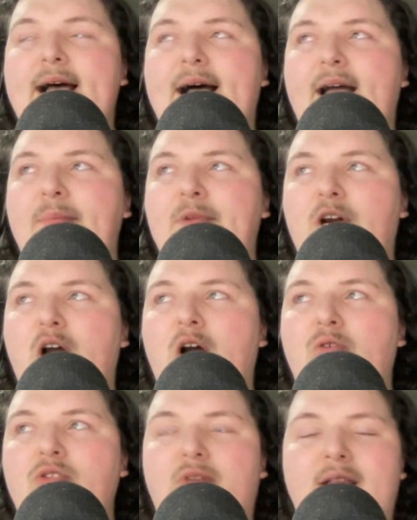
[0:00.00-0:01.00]
I'm your
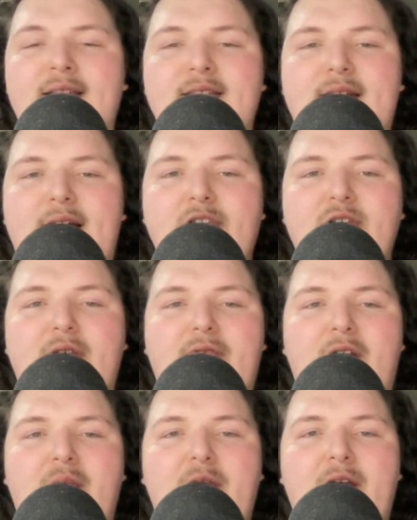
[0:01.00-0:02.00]
host, Rylan Styles. You can
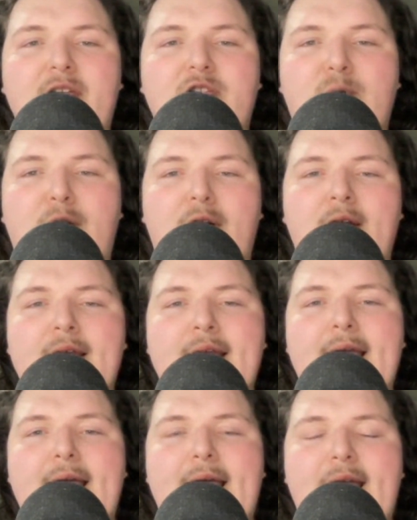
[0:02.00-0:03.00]
follow me on Twitter
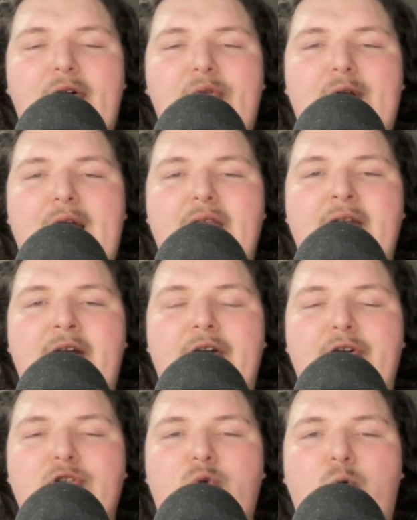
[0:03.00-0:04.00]
at
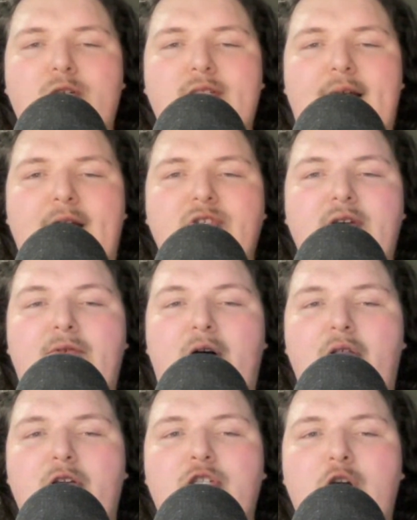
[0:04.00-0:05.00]
Rylan_Styles. You can
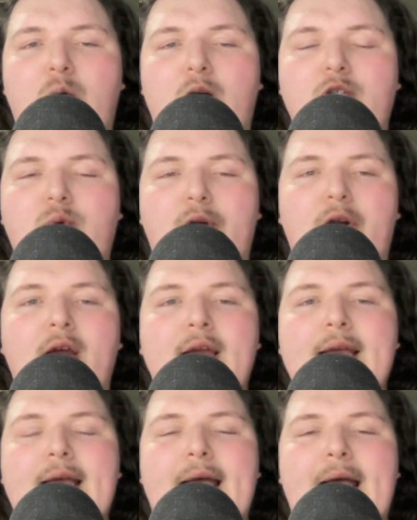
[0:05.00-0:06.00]
follow the show on Twitter
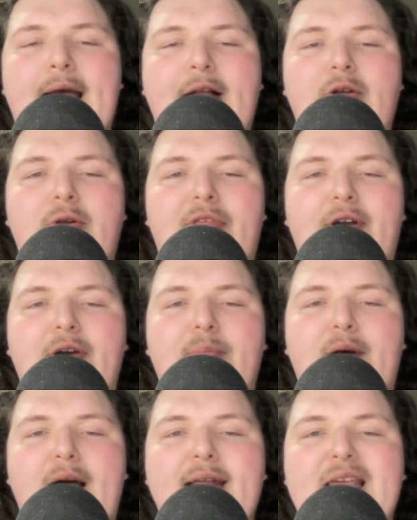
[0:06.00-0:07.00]
at LO
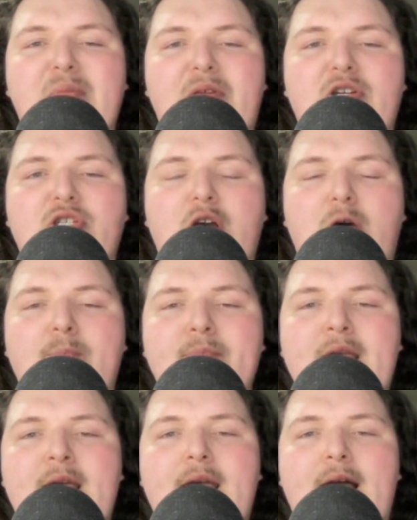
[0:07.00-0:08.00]
ThunderPod. Email the show,
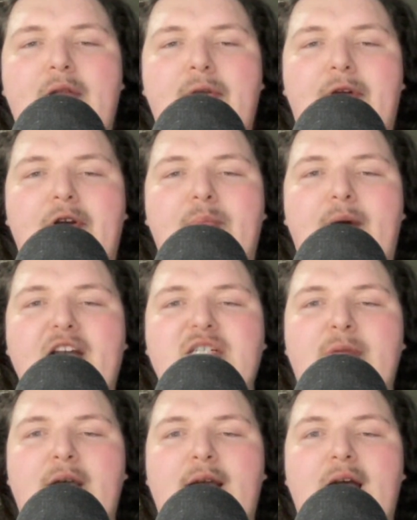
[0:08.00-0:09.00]

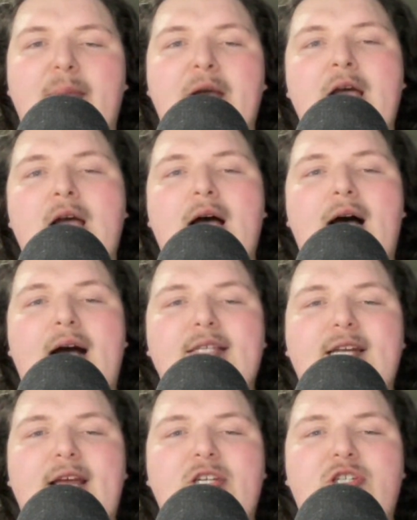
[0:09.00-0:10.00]
LOThunderPod@gmail.com.
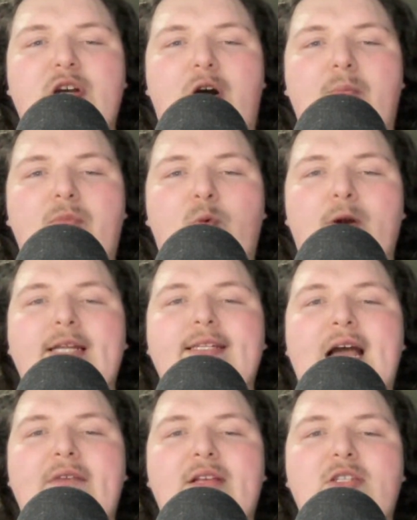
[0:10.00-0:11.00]
On today's show, we're going
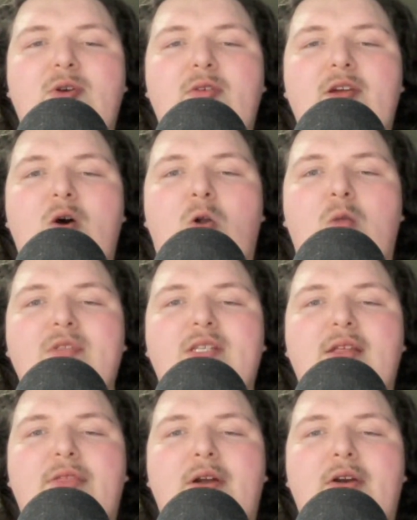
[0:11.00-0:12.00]
to dive into the Oklahoma
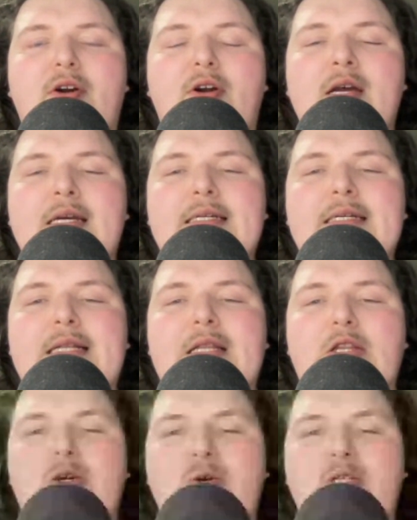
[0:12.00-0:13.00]
City Thunder
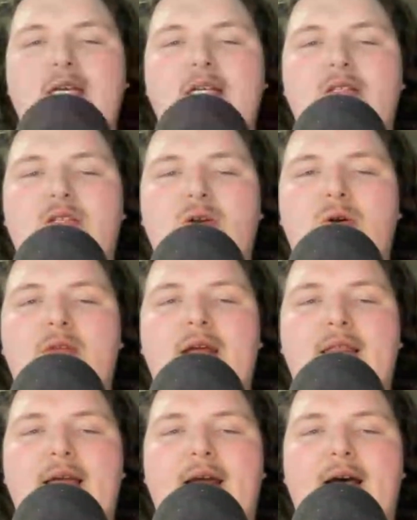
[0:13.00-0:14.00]
losing to
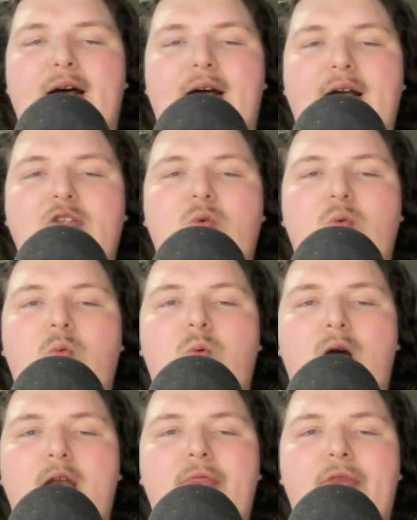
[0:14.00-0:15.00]
the Atlanta Hawks
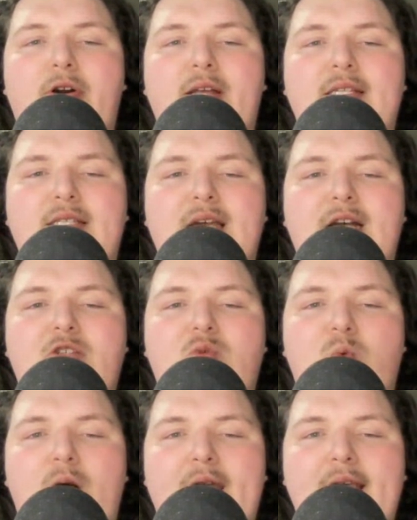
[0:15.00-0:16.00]

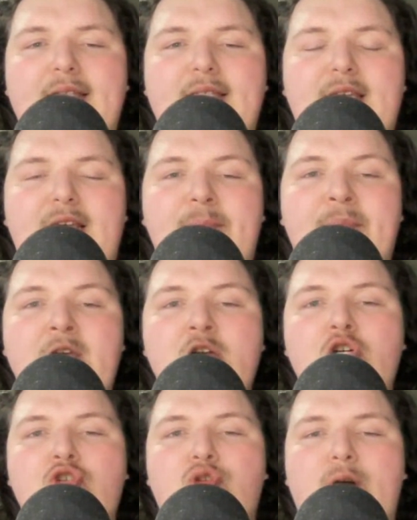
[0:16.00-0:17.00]
136-118.
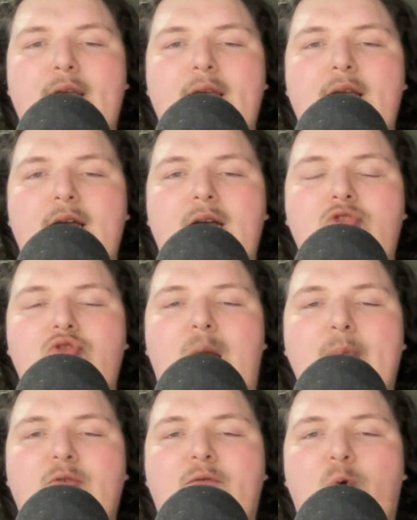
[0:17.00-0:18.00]
Trae Young
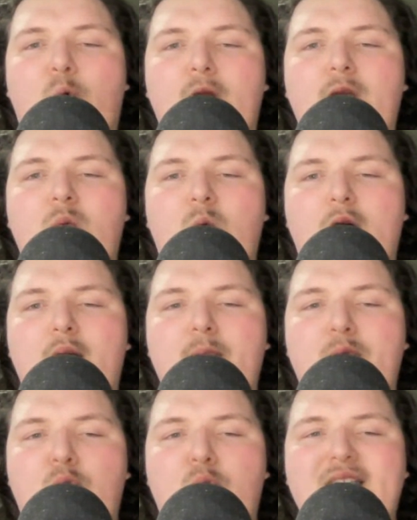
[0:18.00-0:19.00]
drops 41
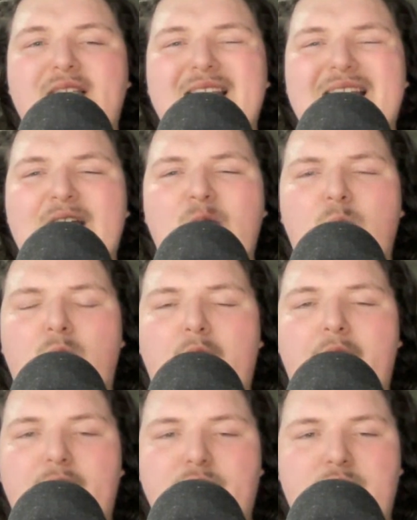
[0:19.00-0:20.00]
points. Lindy
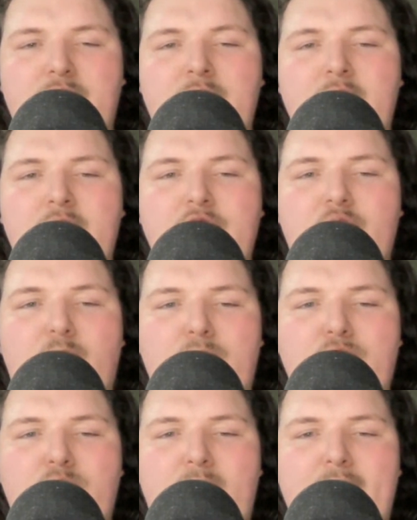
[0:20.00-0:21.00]
Waters
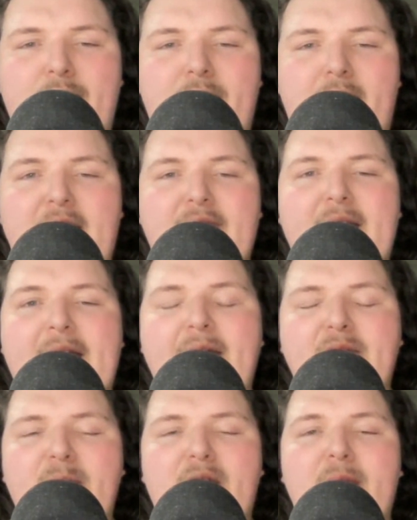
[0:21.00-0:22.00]
scores 25.
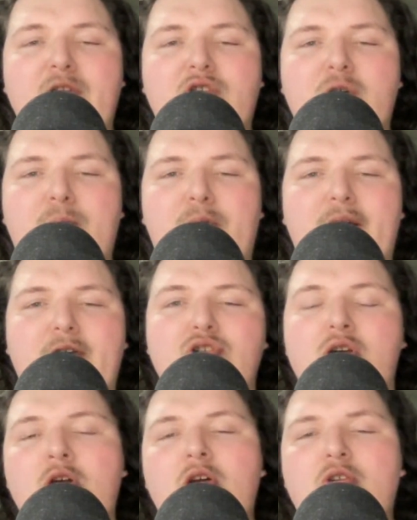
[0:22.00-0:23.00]
Everybody but 2
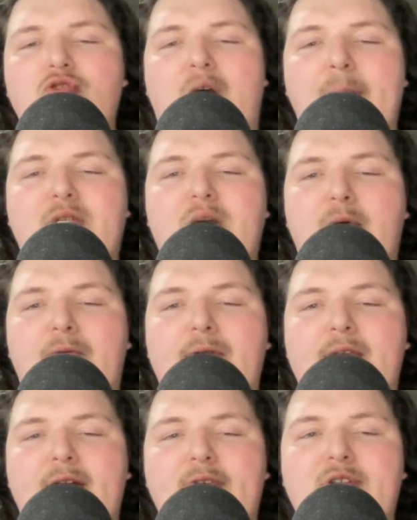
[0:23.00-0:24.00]
players dropped double
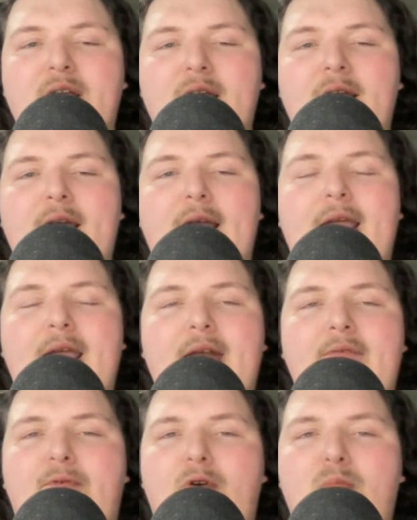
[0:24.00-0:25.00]
figures,
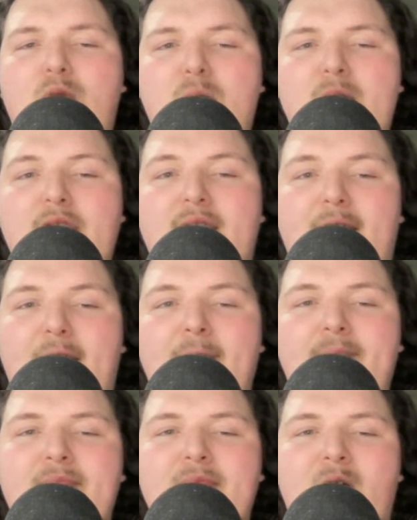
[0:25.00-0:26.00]
and for a moment
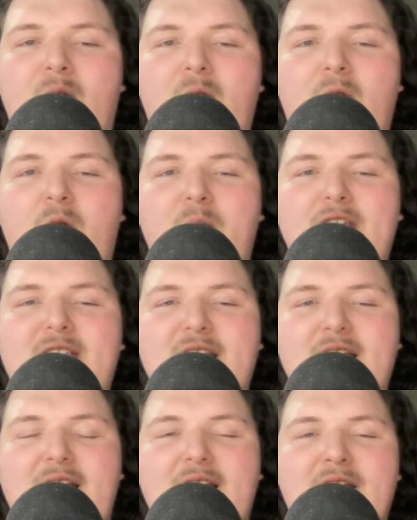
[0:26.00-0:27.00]
there, Oklahoma
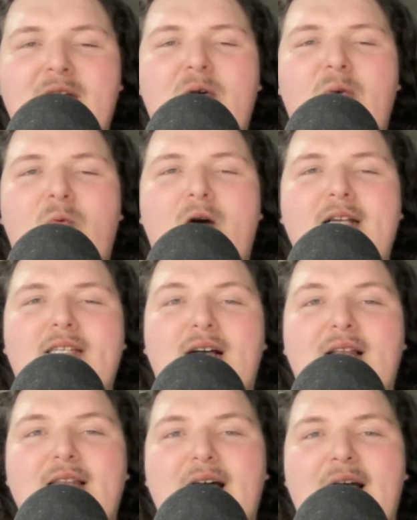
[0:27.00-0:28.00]
City was
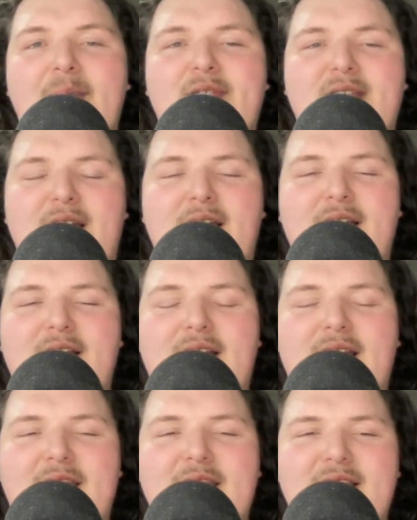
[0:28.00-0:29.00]
Lob City
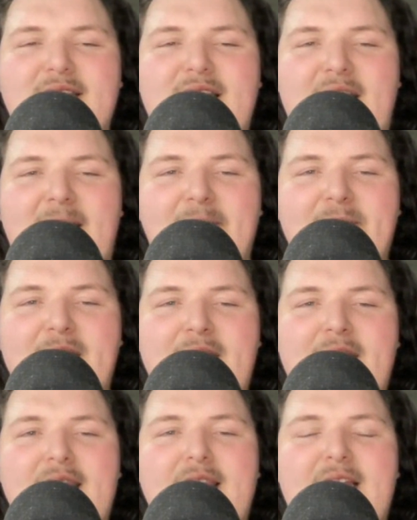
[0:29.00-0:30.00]
in this game.
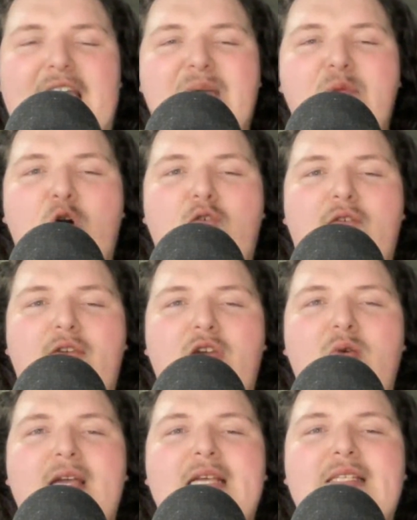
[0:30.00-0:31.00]
The game
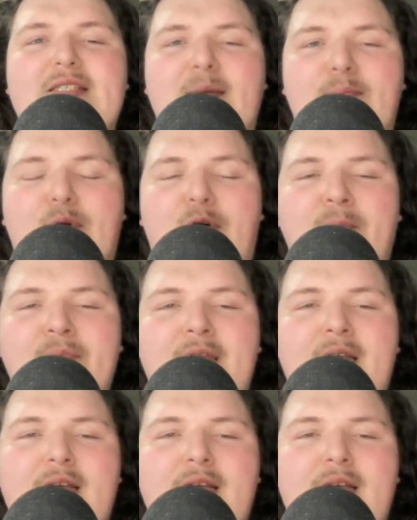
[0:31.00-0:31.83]
overview is simple.